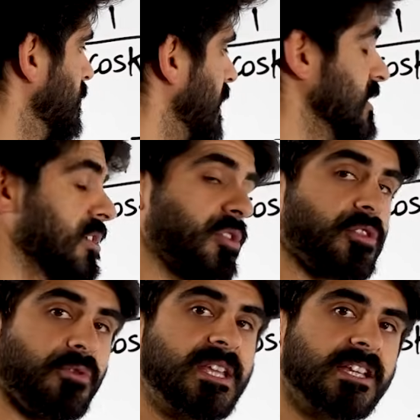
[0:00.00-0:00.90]
There's
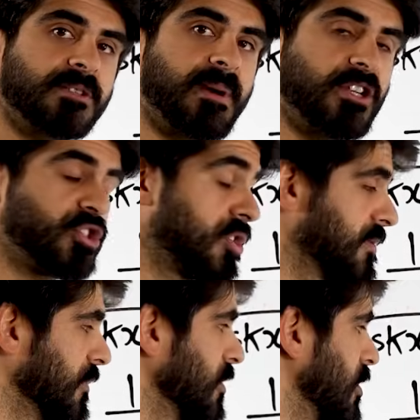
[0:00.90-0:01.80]
three expansions for the